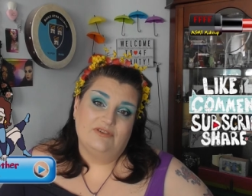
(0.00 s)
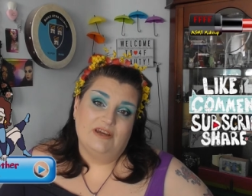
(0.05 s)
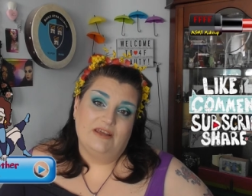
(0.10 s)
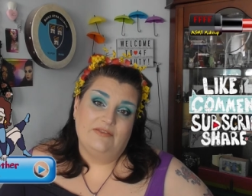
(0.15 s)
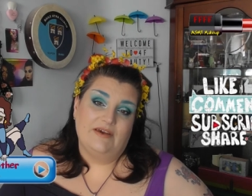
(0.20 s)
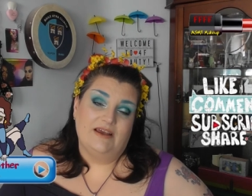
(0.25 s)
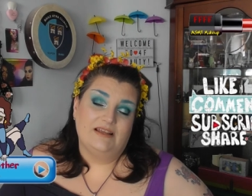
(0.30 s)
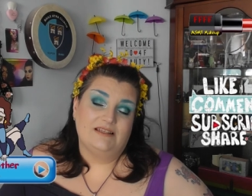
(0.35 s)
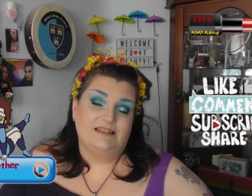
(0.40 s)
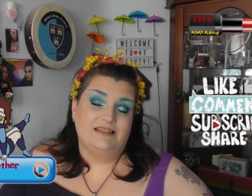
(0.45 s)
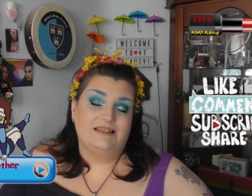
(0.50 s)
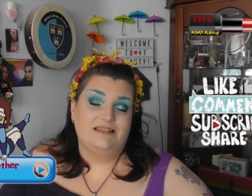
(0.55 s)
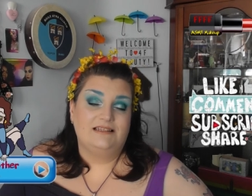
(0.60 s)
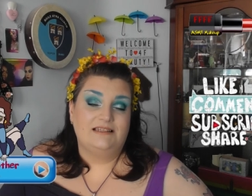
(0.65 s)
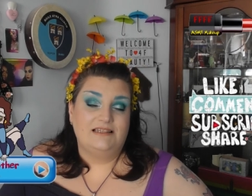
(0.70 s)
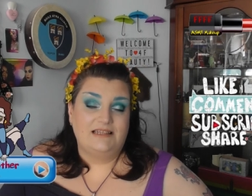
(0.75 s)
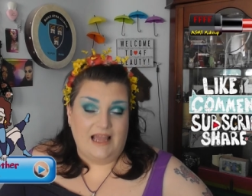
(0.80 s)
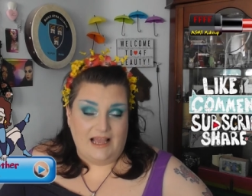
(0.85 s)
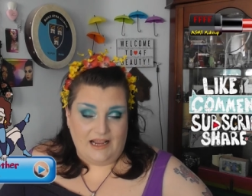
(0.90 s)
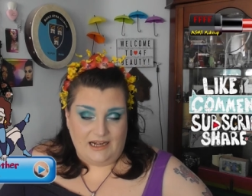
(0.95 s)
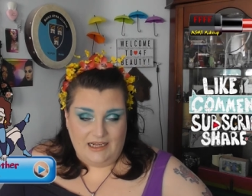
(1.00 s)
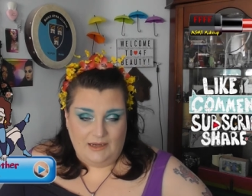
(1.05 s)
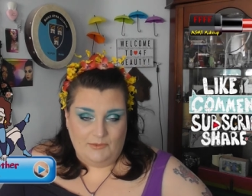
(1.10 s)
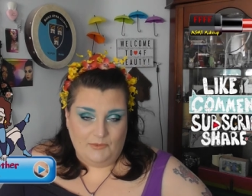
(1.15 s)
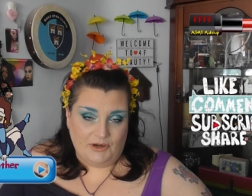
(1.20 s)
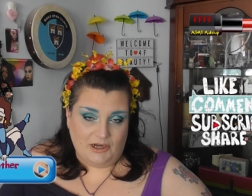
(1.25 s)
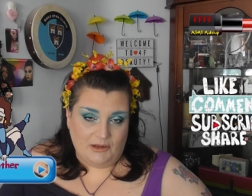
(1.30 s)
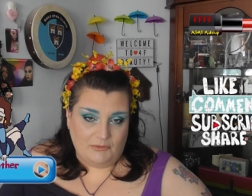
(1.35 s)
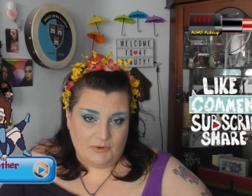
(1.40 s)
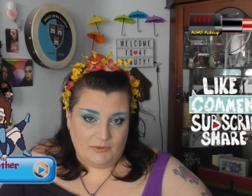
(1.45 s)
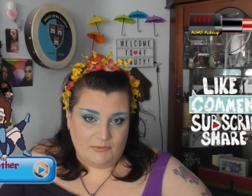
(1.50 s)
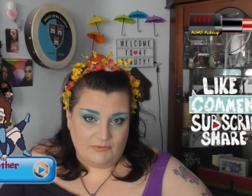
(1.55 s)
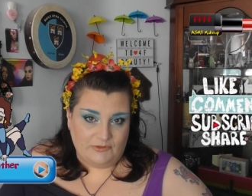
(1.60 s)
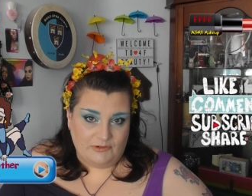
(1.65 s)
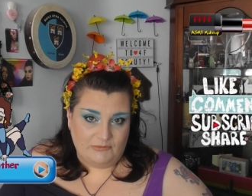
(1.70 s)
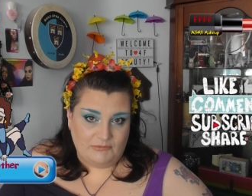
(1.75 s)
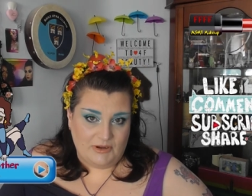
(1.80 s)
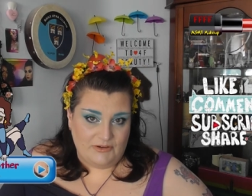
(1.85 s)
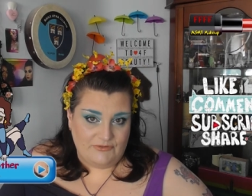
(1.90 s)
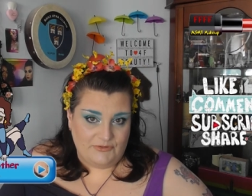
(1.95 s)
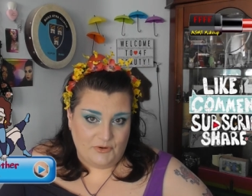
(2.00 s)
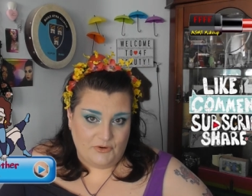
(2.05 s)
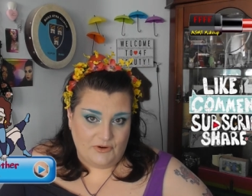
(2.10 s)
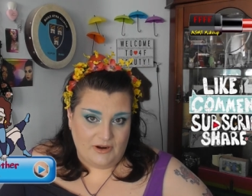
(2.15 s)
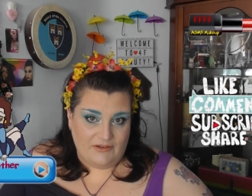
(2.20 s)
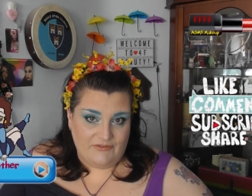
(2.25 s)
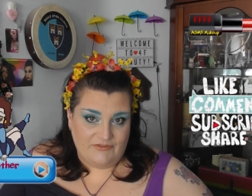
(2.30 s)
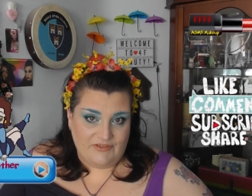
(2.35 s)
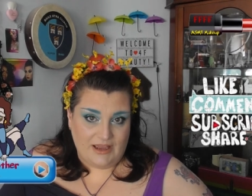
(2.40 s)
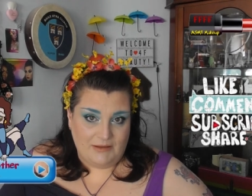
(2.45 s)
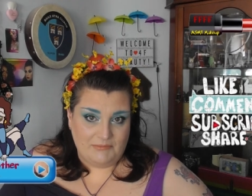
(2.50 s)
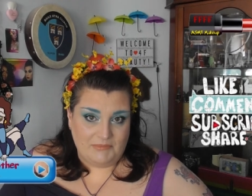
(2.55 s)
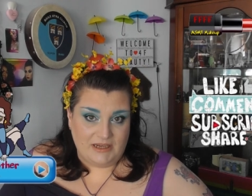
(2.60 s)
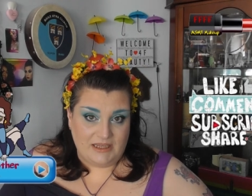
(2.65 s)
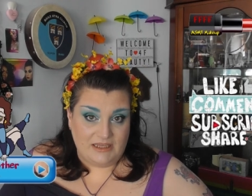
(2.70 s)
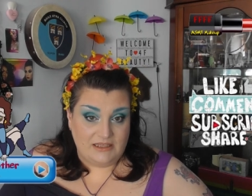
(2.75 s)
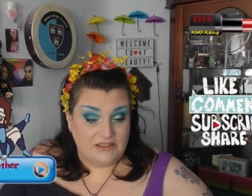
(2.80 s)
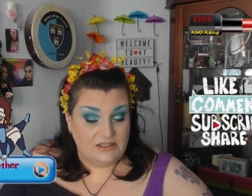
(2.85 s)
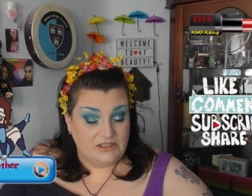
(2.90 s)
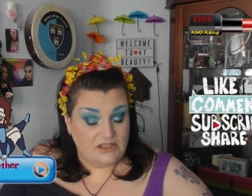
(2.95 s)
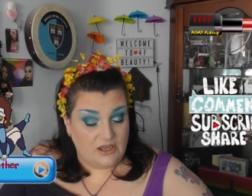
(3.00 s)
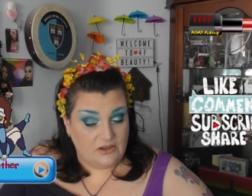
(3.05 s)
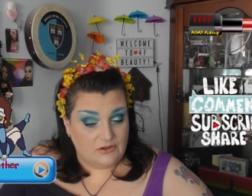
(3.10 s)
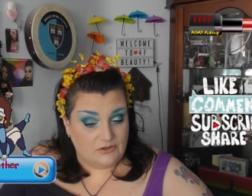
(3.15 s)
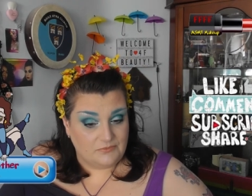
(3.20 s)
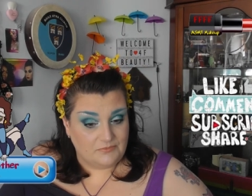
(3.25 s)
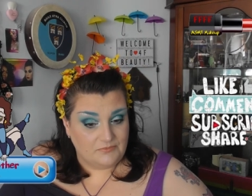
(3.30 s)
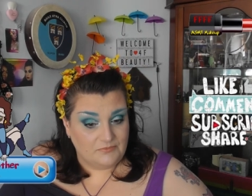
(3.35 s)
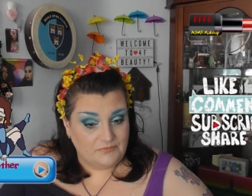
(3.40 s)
and that's exactly what I want from my four F family. So,